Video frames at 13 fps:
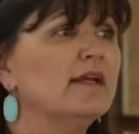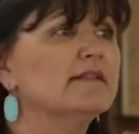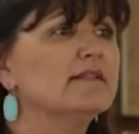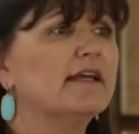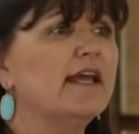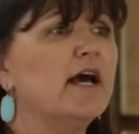
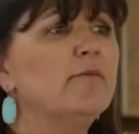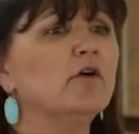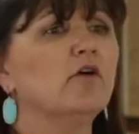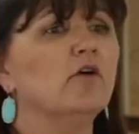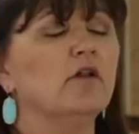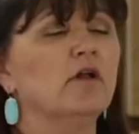It's a
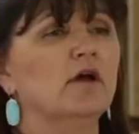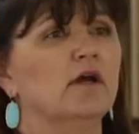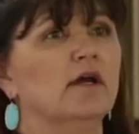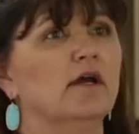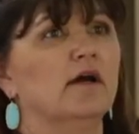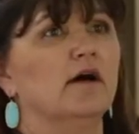chemical
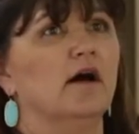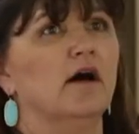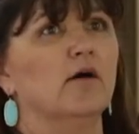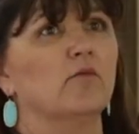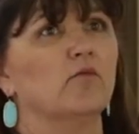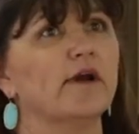
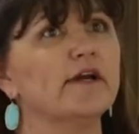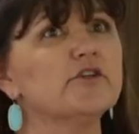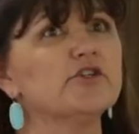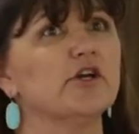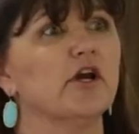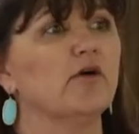um,
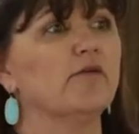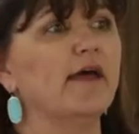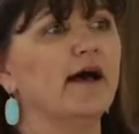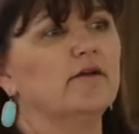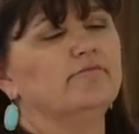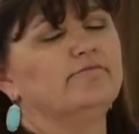ratio
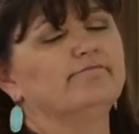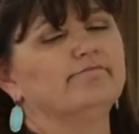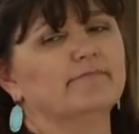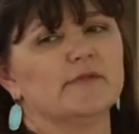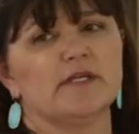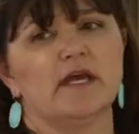that
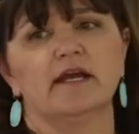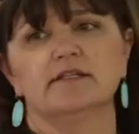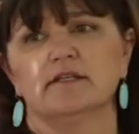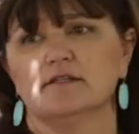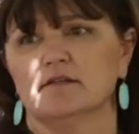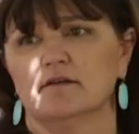
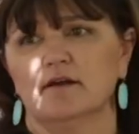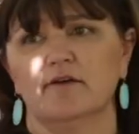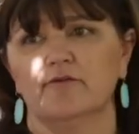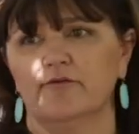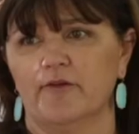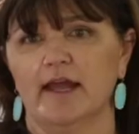scientists
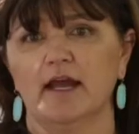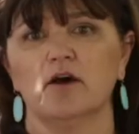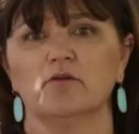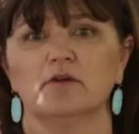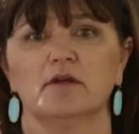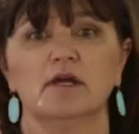have
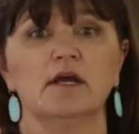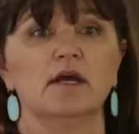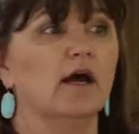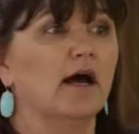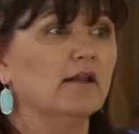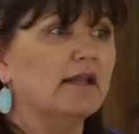found
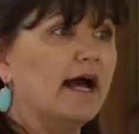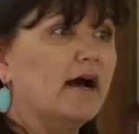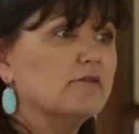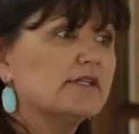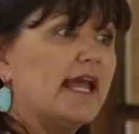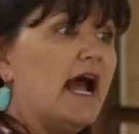
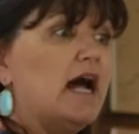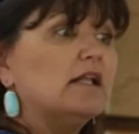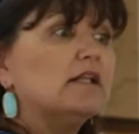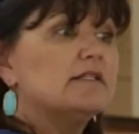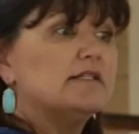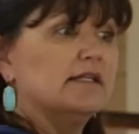allows
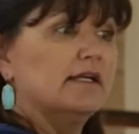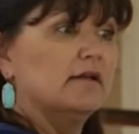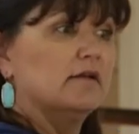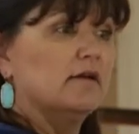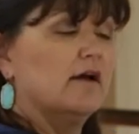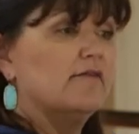callusing
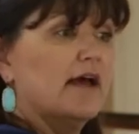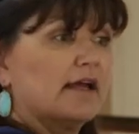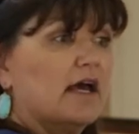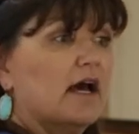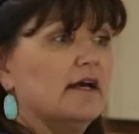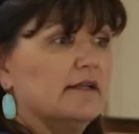of
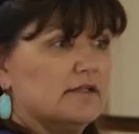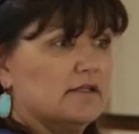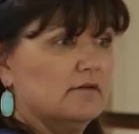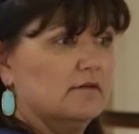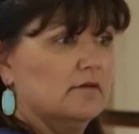that cut.